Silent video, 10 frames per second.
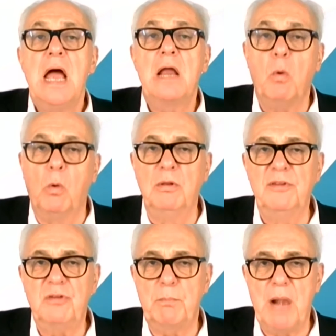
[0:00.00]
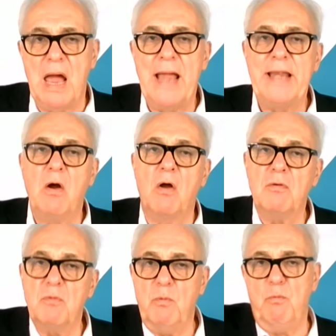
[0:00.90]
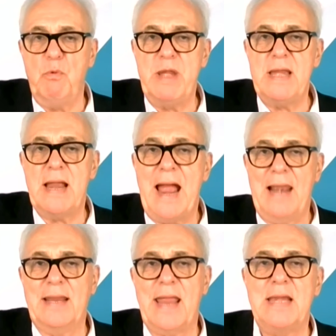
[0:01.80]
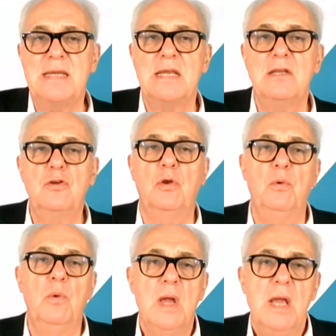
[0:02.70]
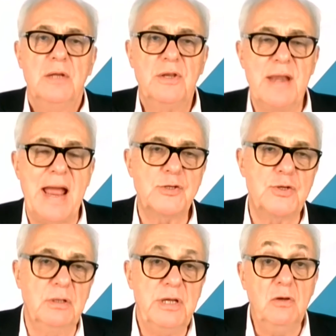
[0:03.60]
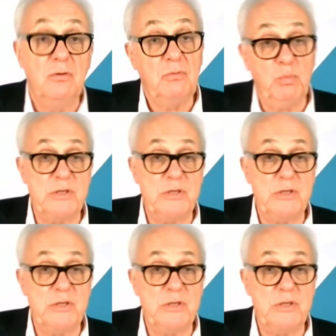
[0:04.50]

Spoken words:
and all the supply got reallocated to the national use,